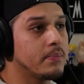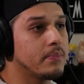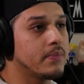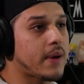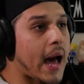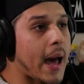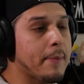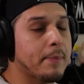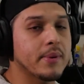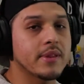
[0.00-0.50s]

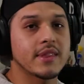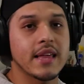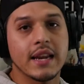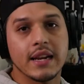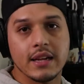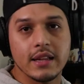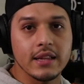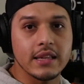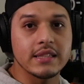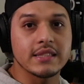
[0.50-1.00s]

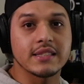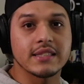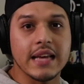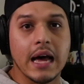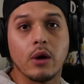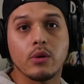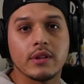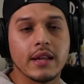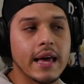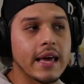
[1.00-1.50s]
hypothetically
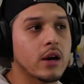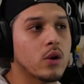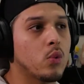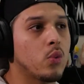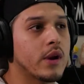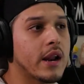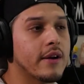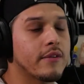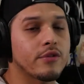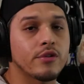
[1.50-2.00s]
sound like
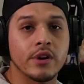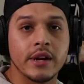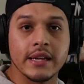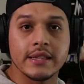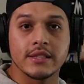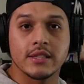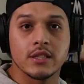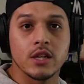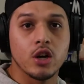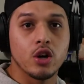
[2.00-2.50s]
whenever
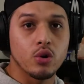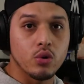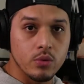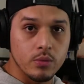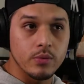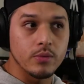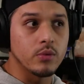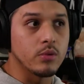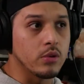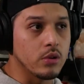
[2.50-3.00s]
it's
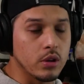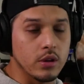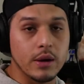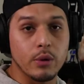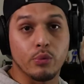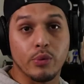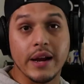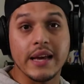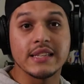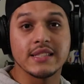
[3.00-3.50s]

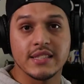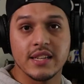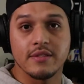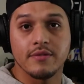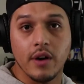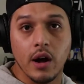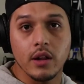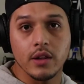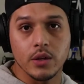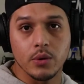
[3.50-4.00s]
raised in
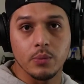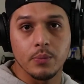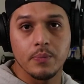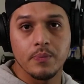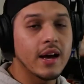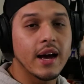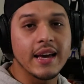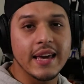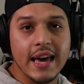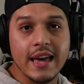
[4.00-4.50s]
volume.
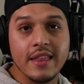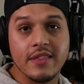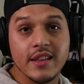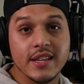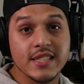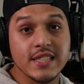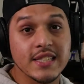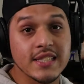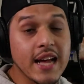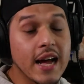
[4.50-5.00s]
Again,
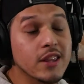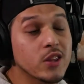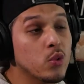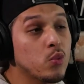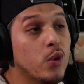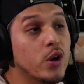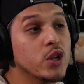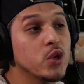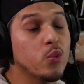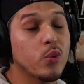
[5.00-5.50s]
this is not the
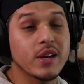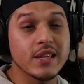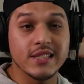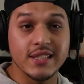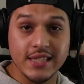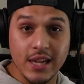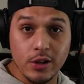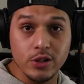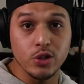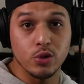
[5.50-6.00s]
one you want to
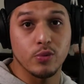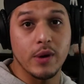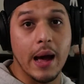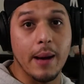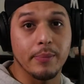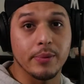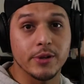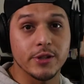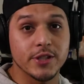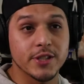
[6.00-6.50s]
sell to
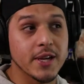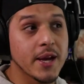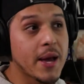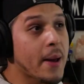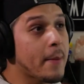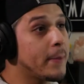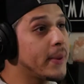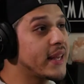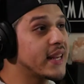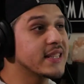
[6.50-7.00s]
rappers
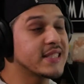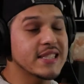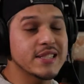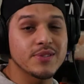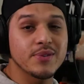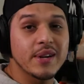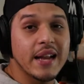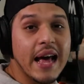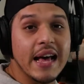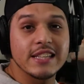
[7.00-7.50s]
because
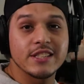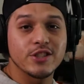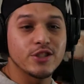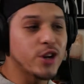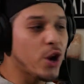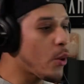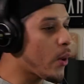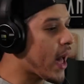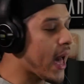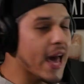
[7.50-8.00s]
this one has
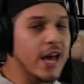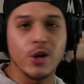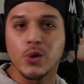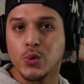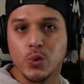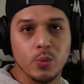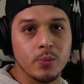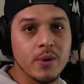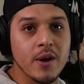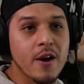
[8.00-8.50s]
no
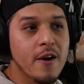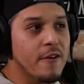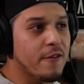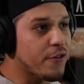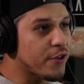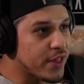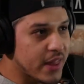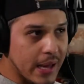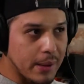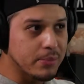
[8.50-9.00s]
headroom
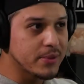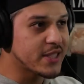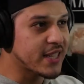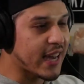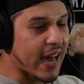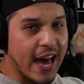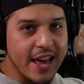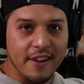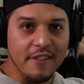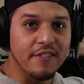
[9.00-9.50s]
for them to
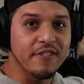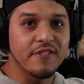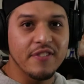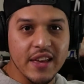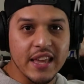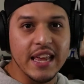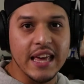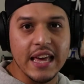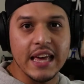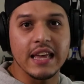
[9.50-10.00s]
kind of
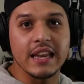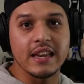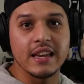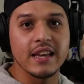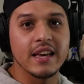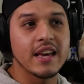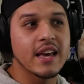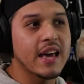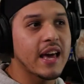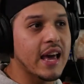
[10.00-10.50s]
fit in
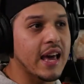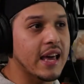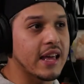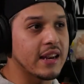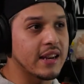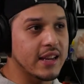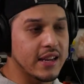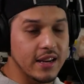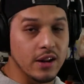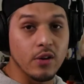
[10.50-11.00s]

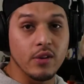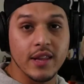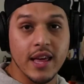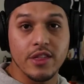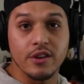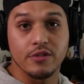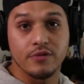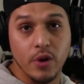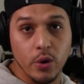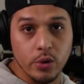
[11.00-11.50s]
and, you know, lay
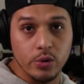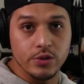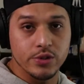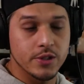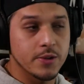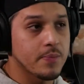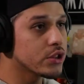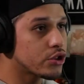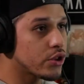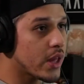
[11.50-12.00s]
their
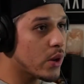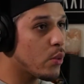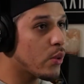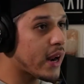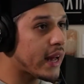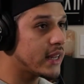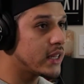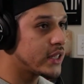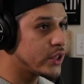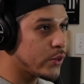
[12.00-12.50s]
vocals. So then
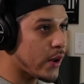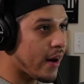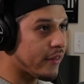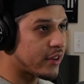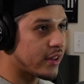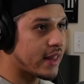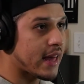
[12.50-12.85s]
what I do after